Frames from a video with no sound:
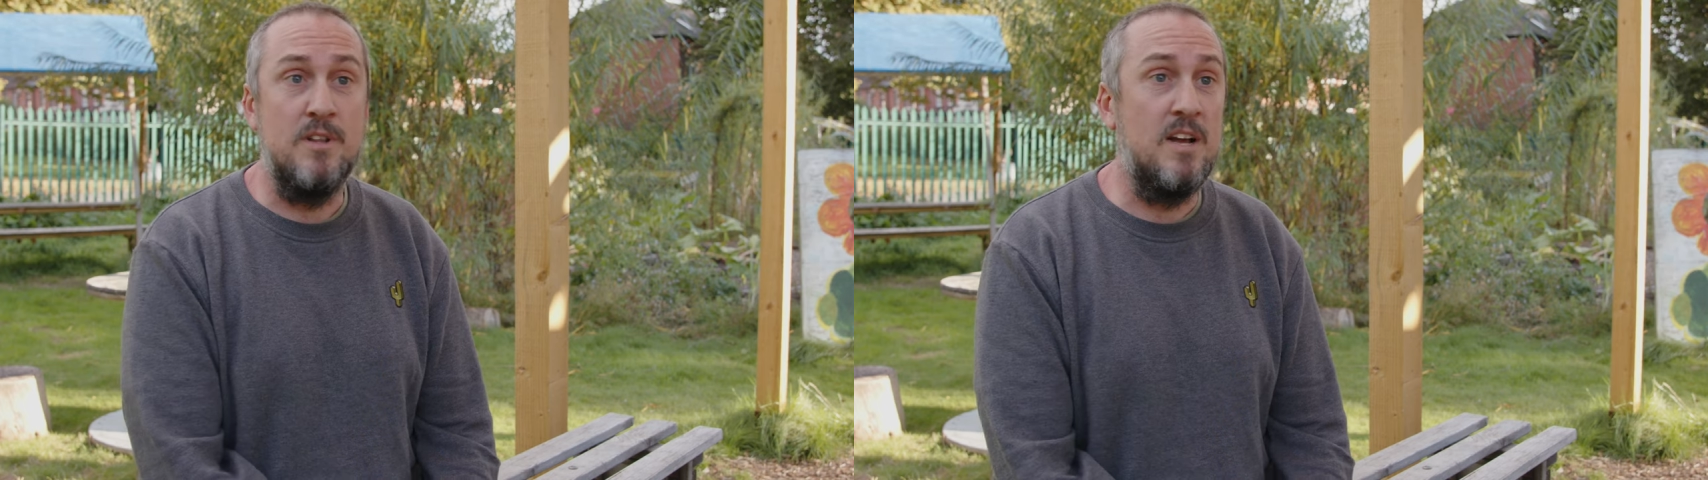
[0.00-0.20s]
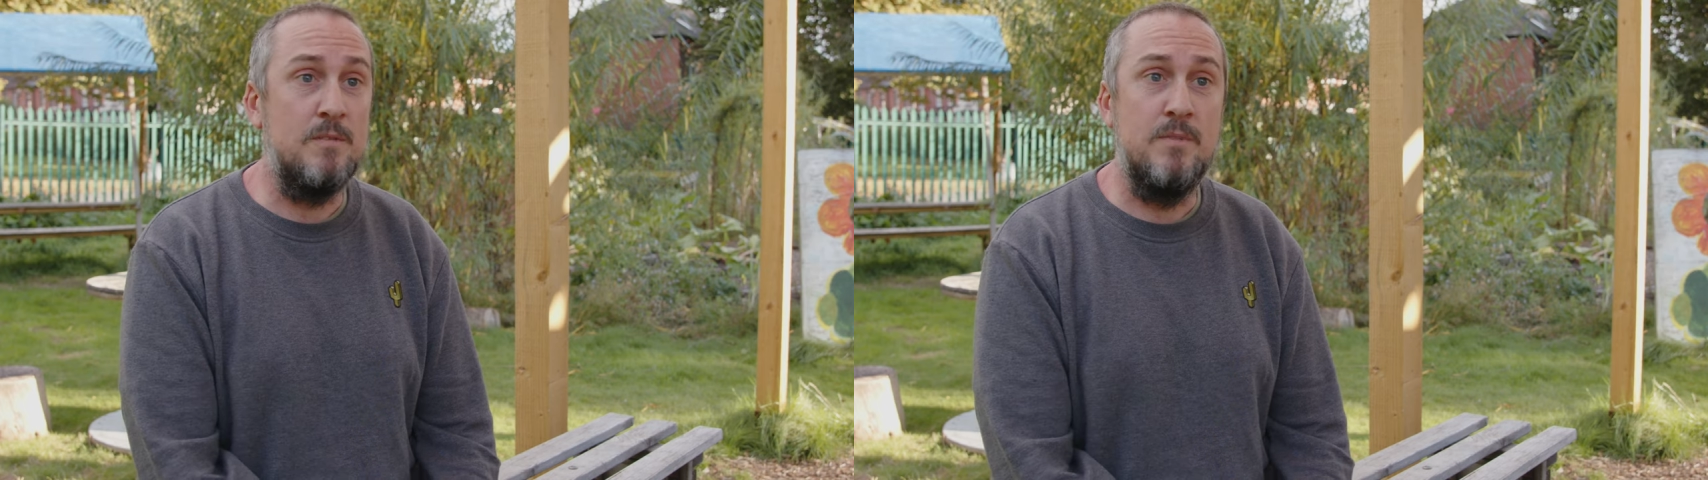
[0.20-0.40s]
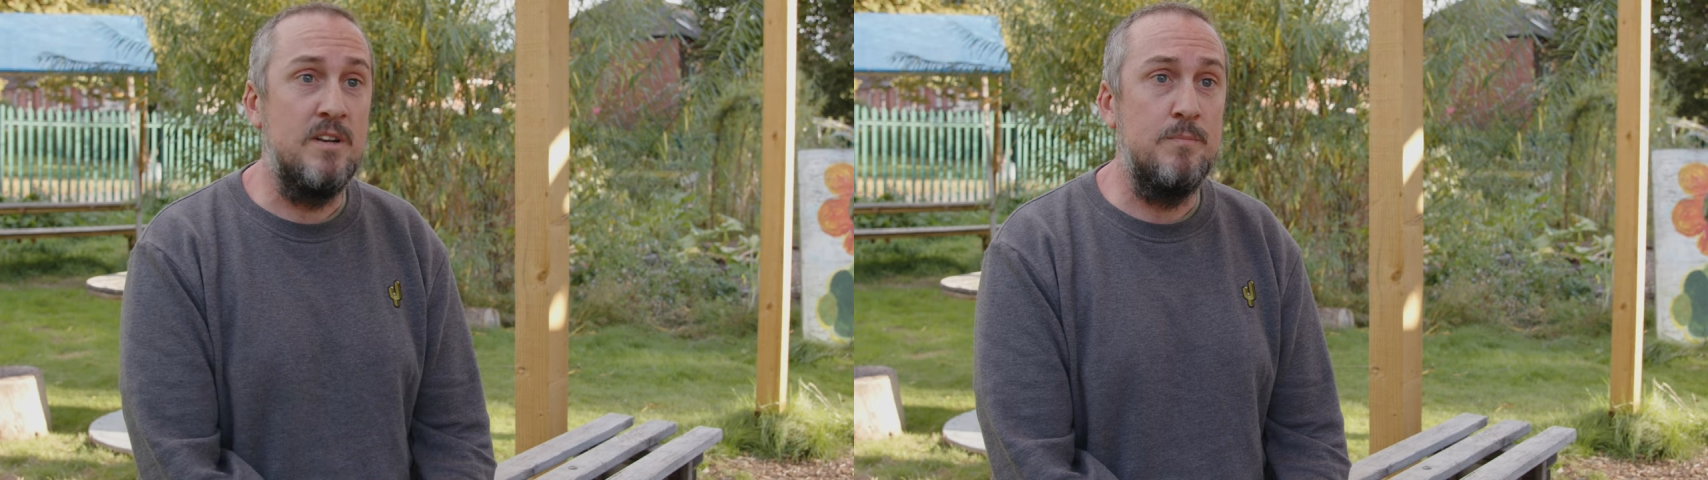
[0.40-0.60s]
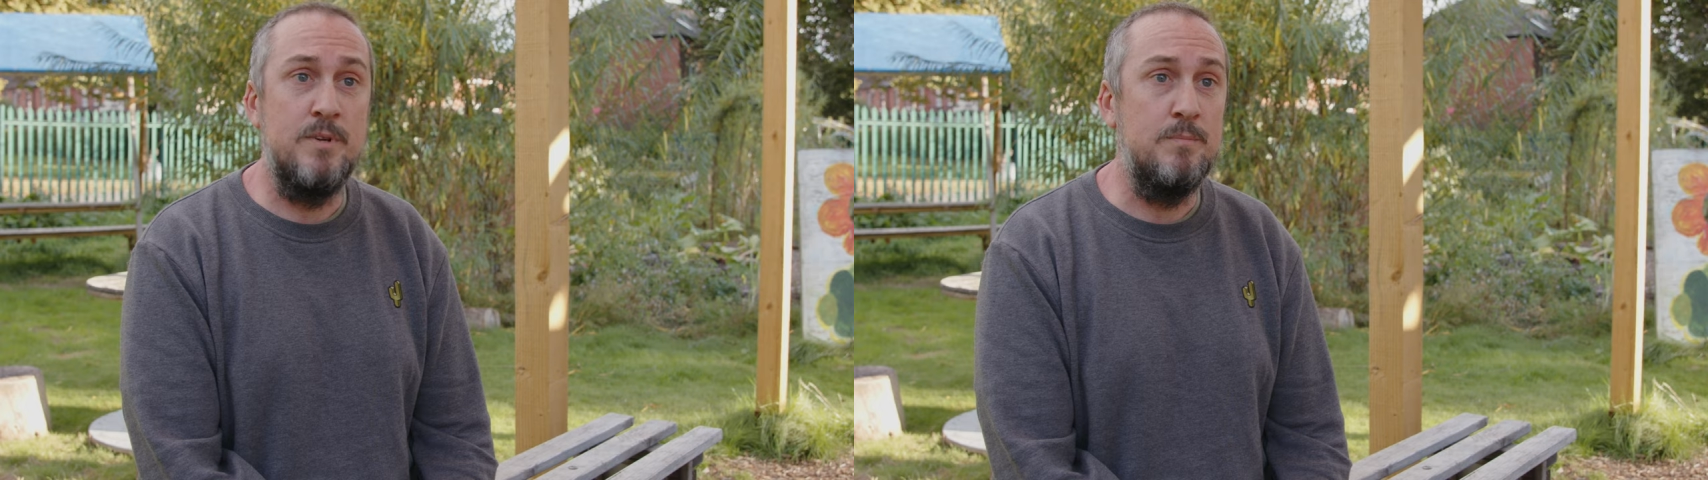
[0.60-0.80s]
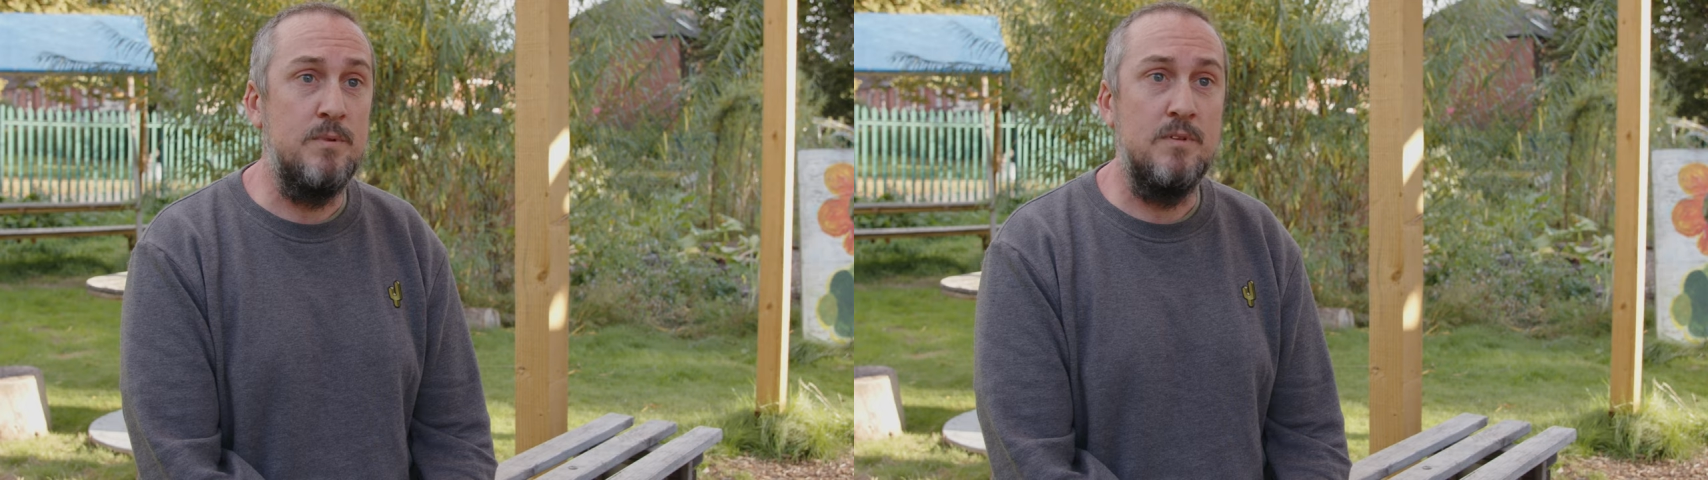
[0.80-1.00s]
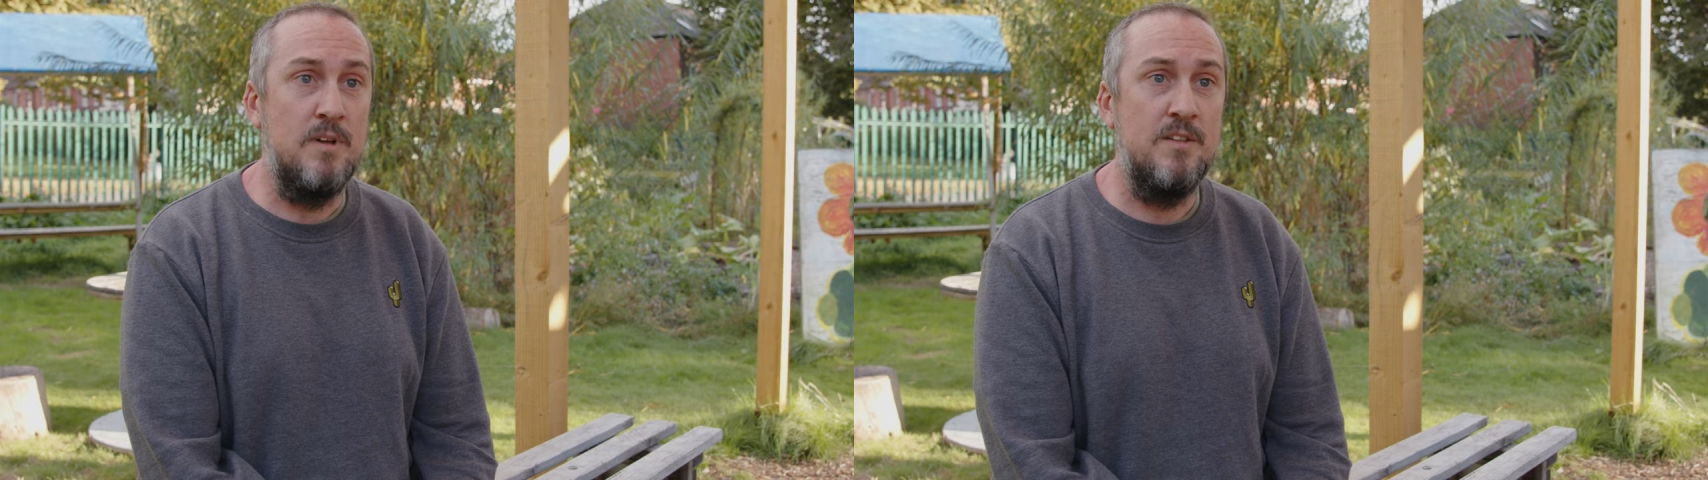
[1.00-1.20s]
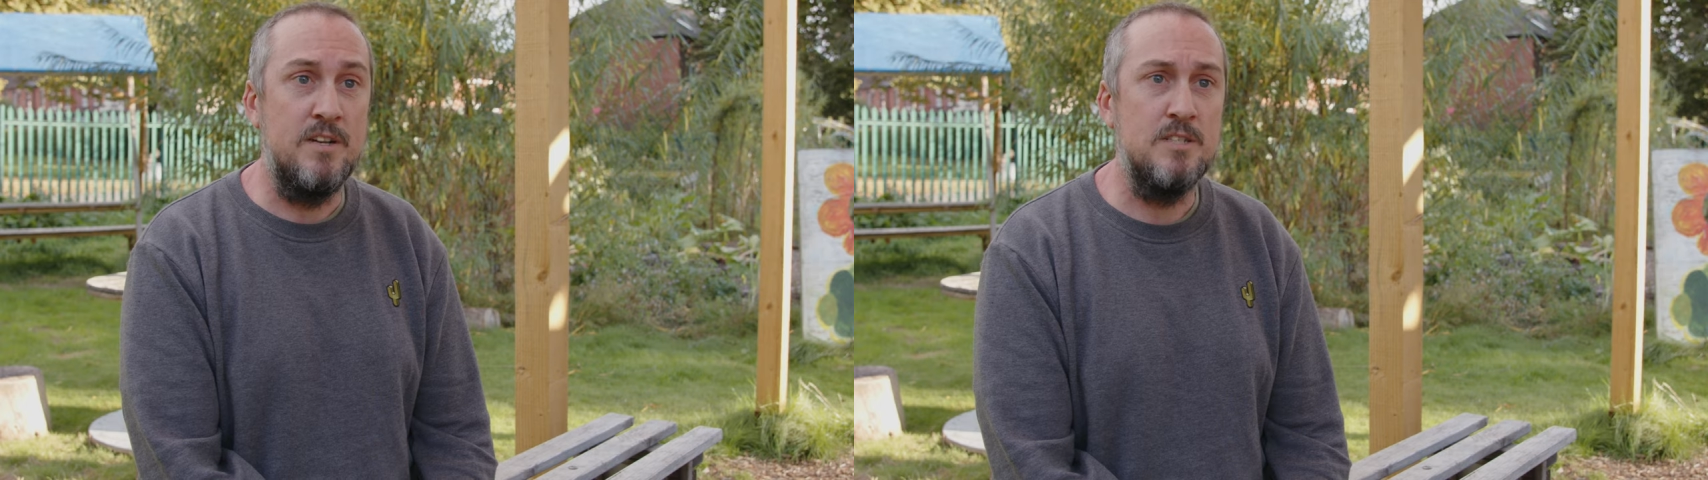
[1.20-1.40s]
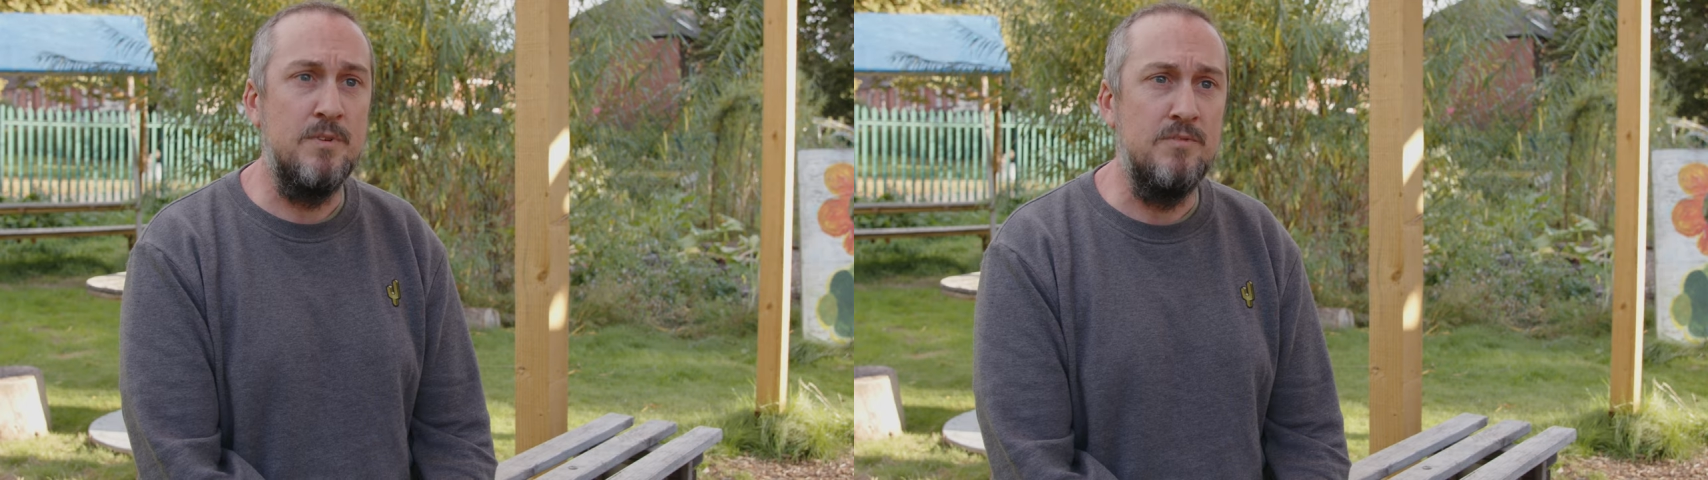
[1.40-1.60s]
like-minded people, I
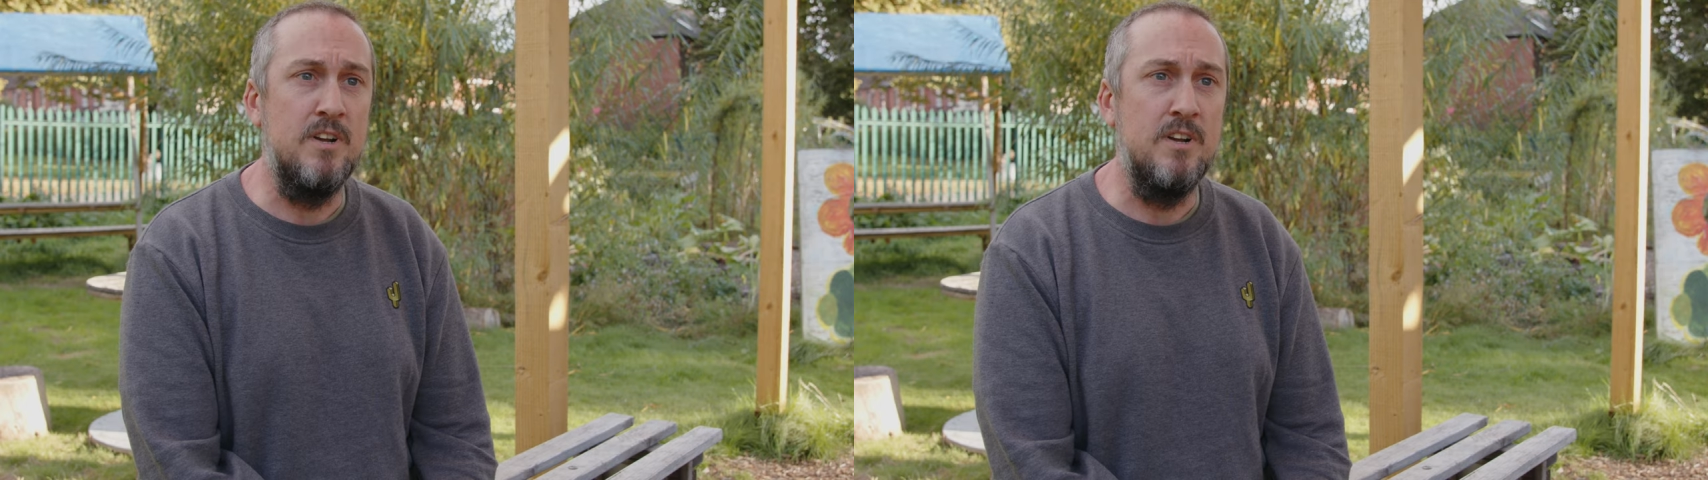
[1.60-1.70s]
think it's been